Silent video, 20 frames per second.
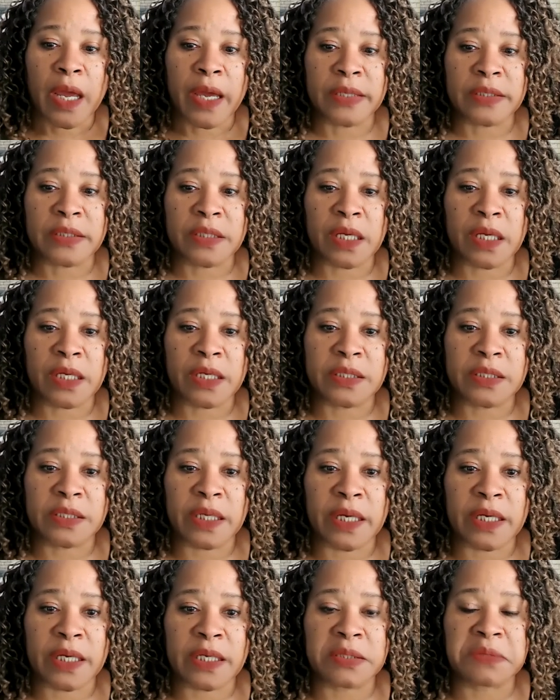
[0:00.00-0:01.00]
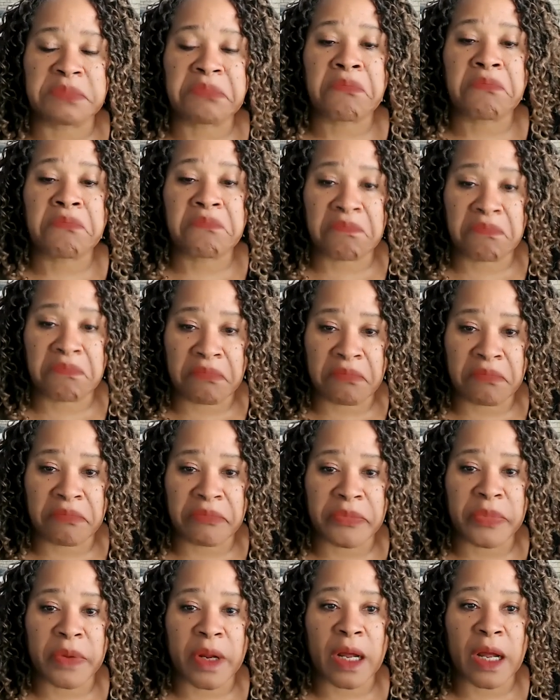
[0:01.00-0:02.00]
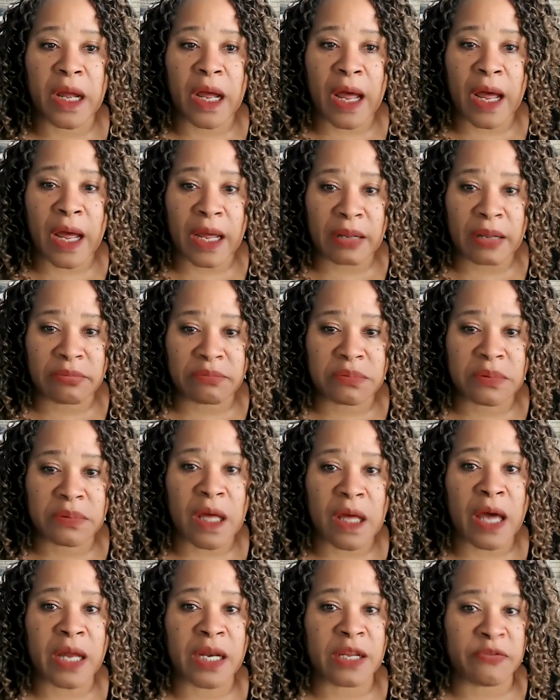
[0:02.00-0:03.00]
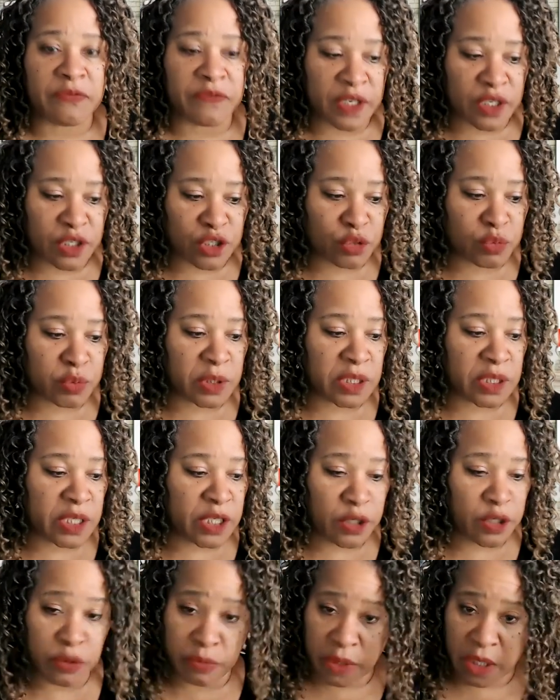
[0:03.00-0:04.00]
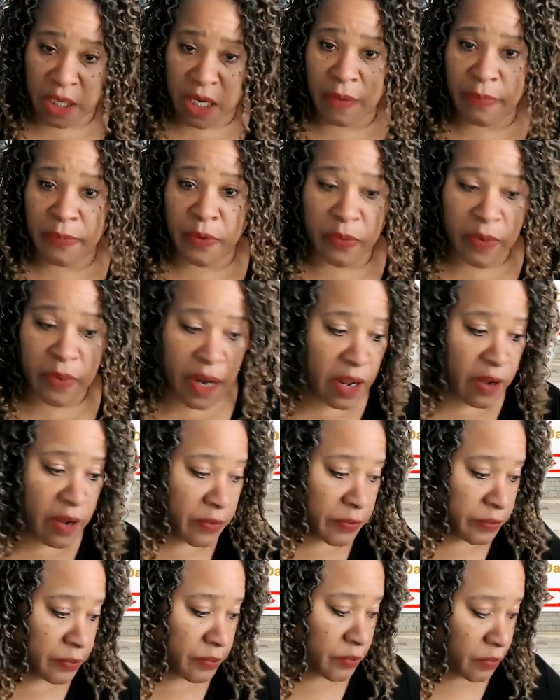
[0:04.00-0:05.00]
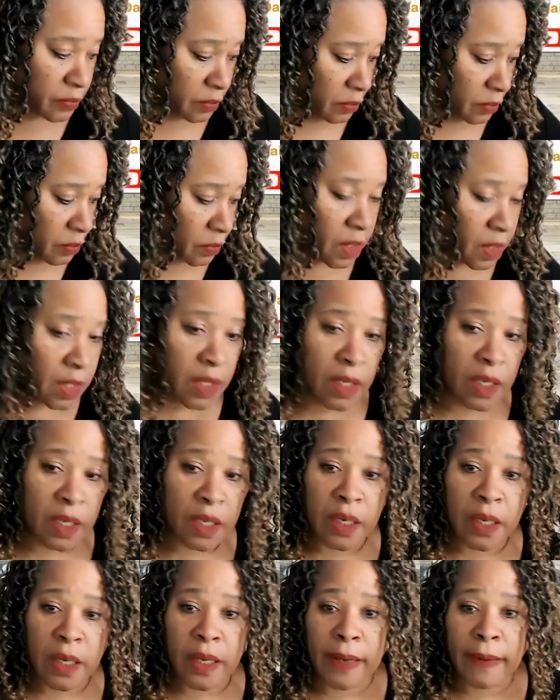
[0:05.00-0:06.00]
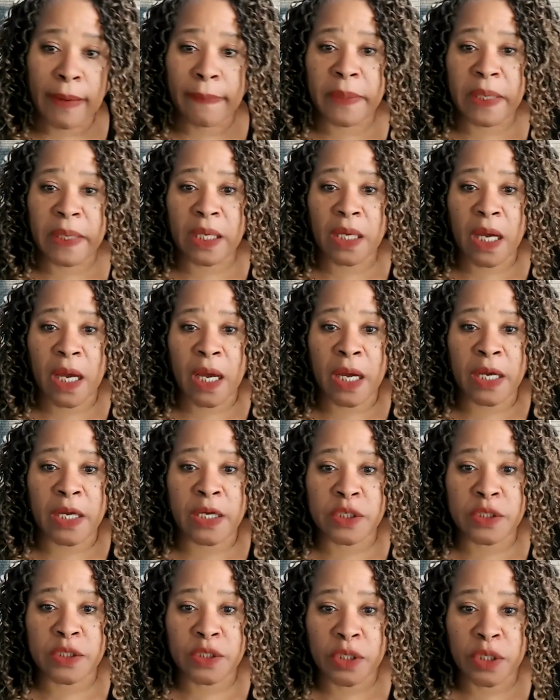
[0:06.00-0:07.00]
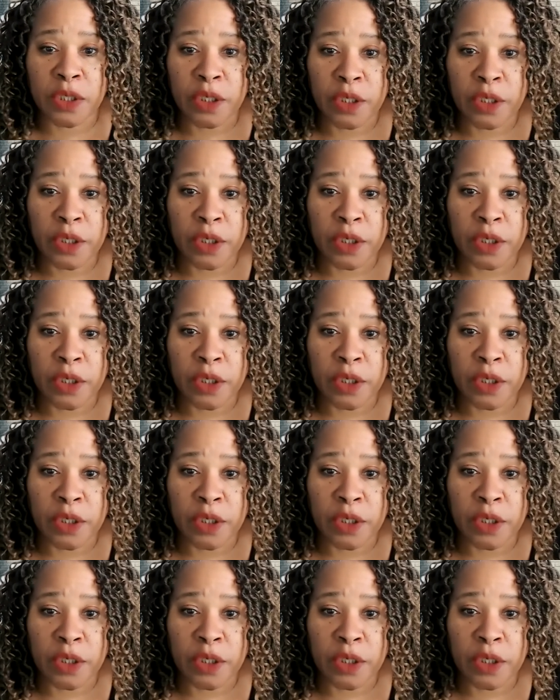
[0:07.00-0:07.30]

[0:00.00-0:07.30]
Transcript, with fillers: And Sonny says, I thought eventually you would come around because